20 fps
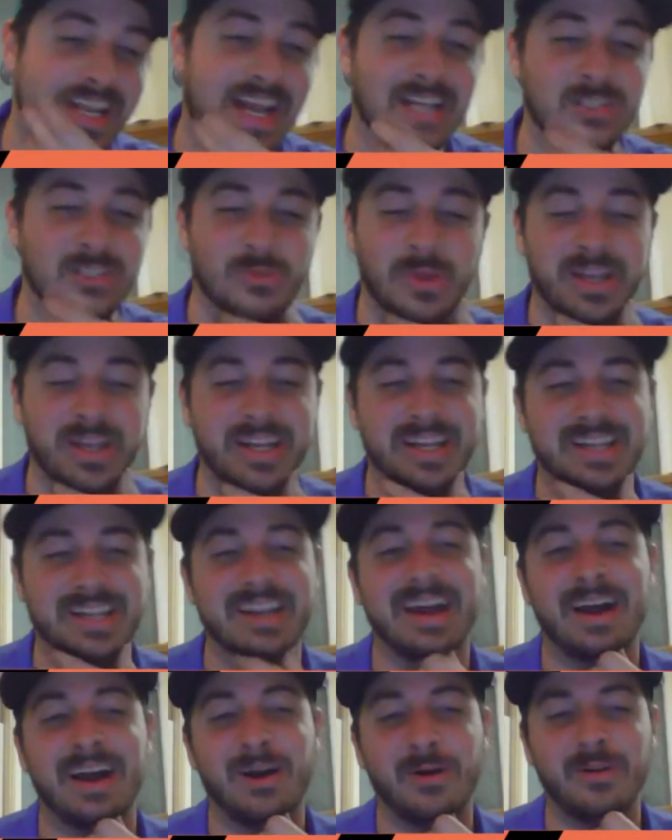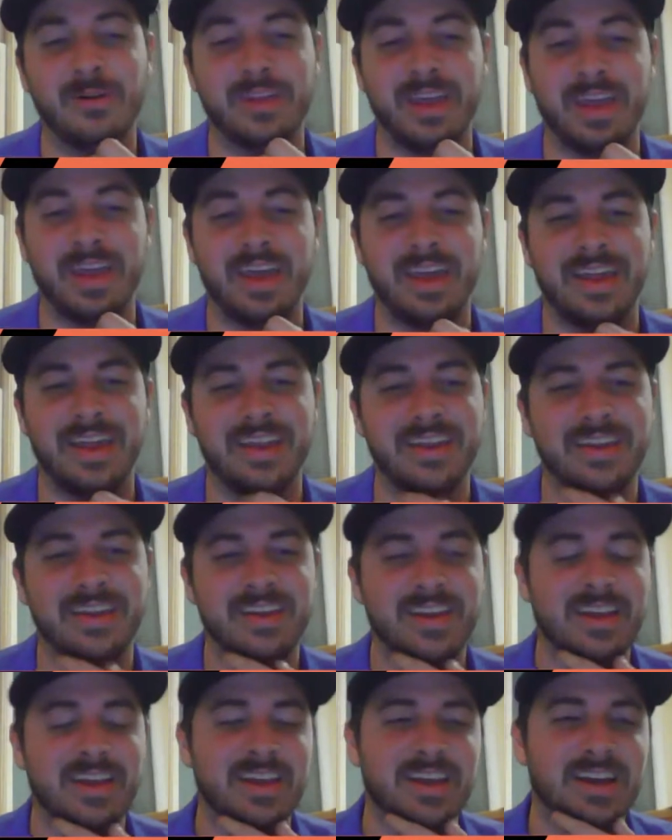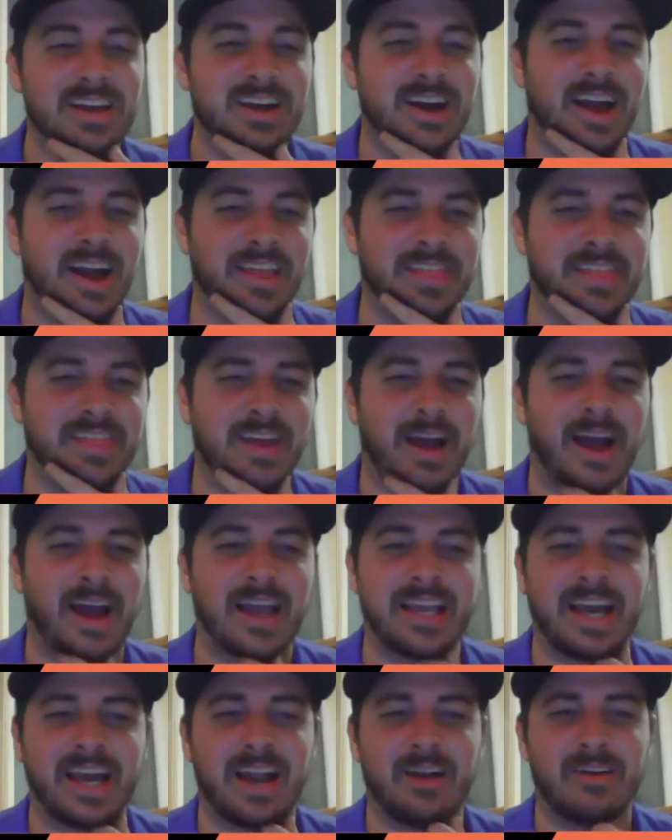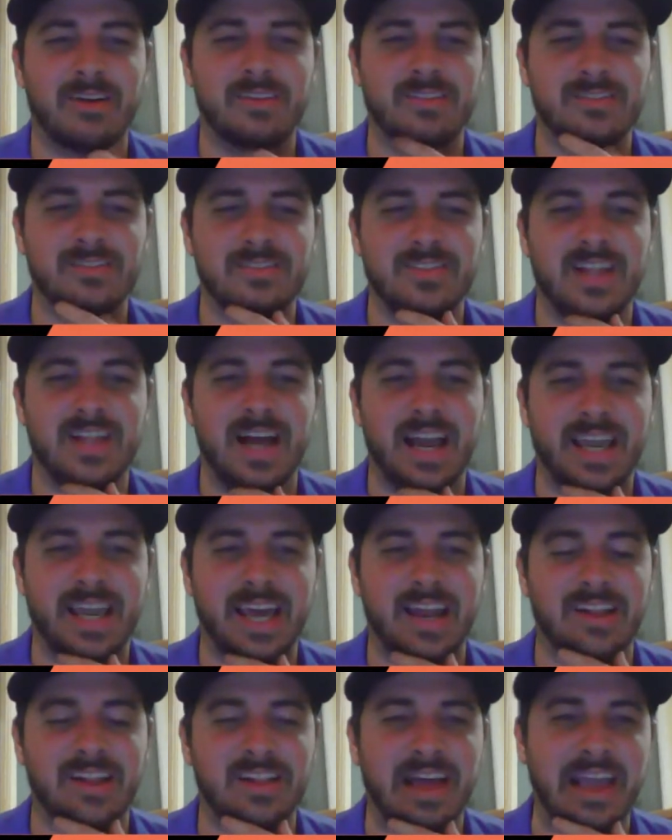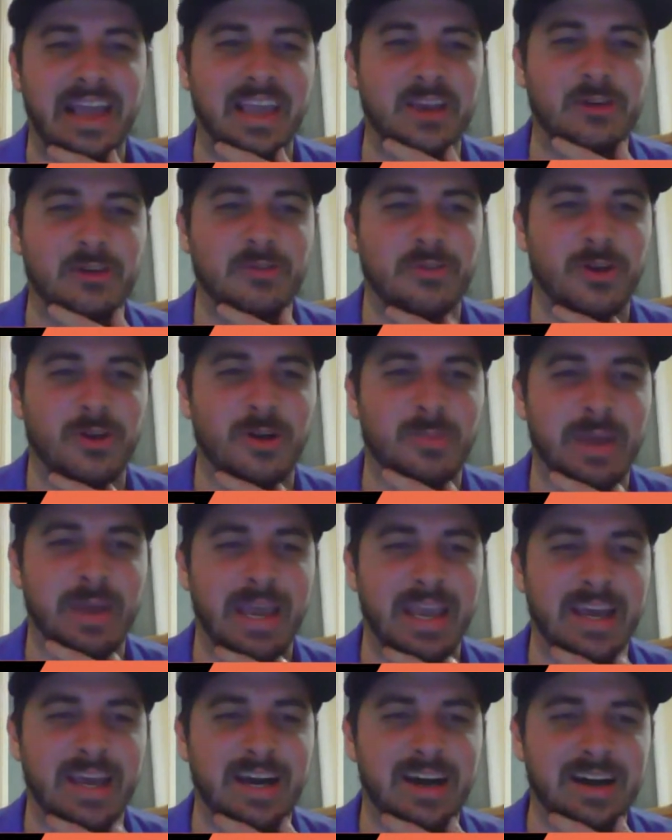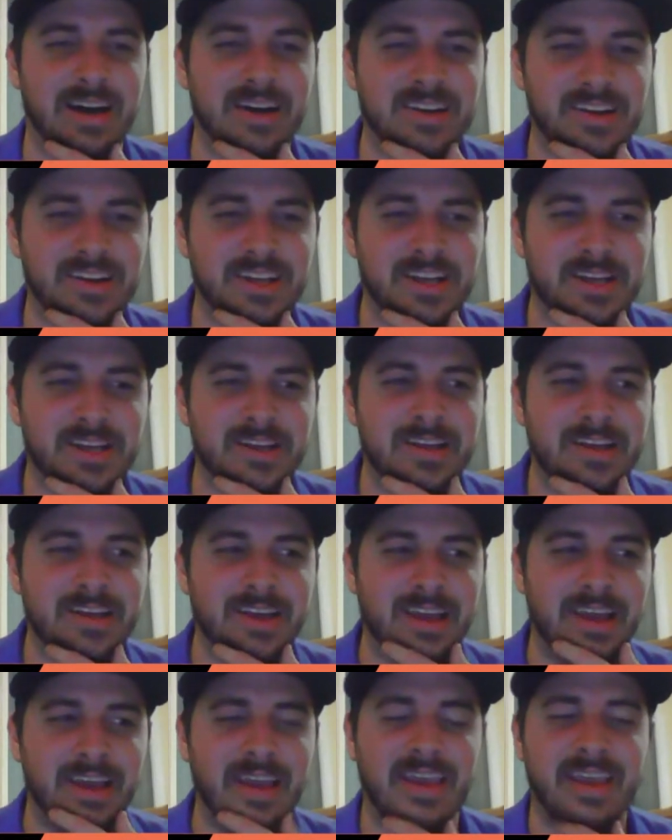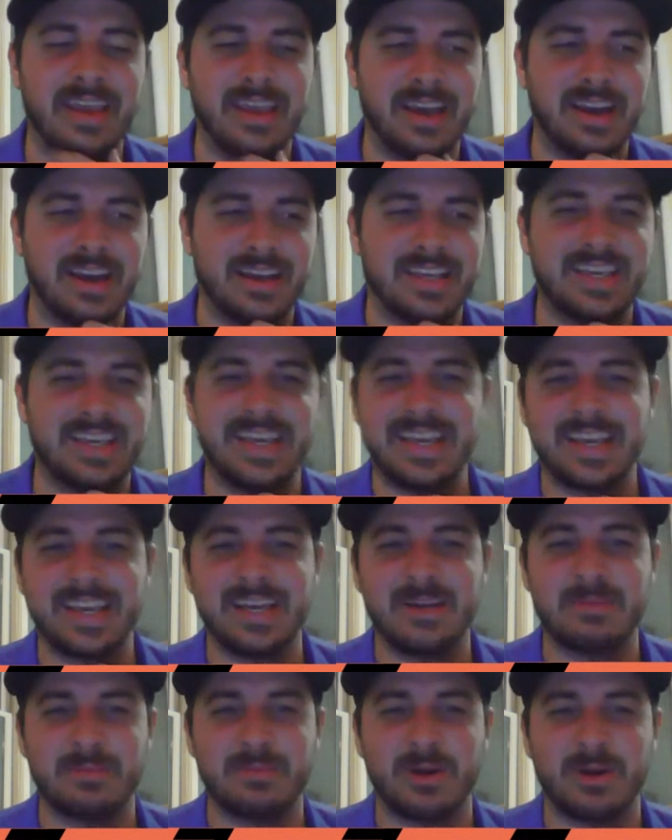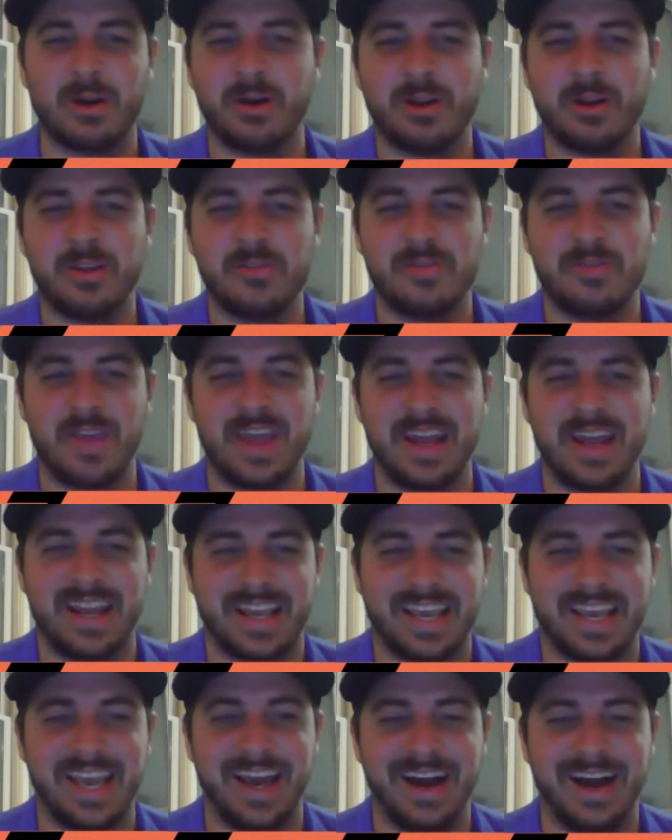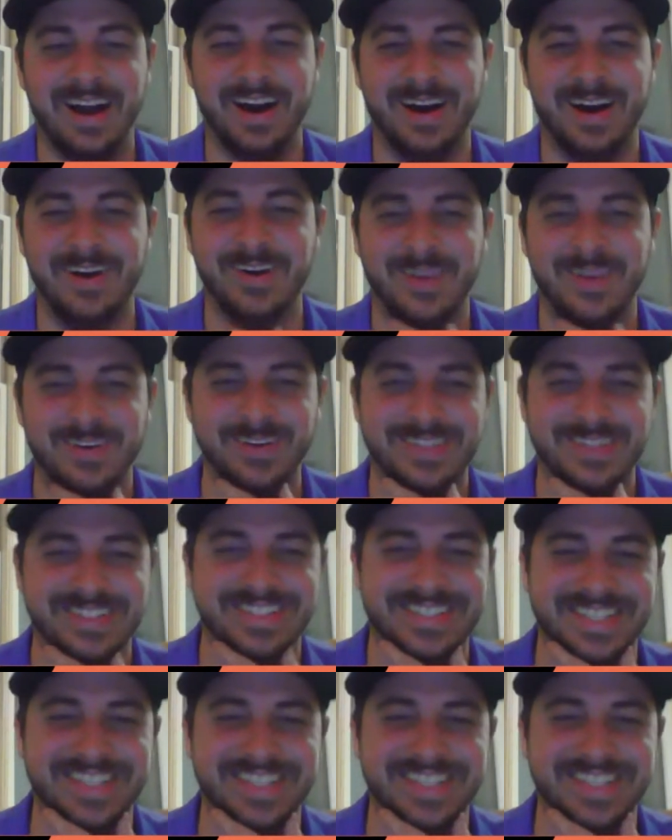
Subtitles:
I tweeted it out, and I got a like from a Keegan Murray fan account.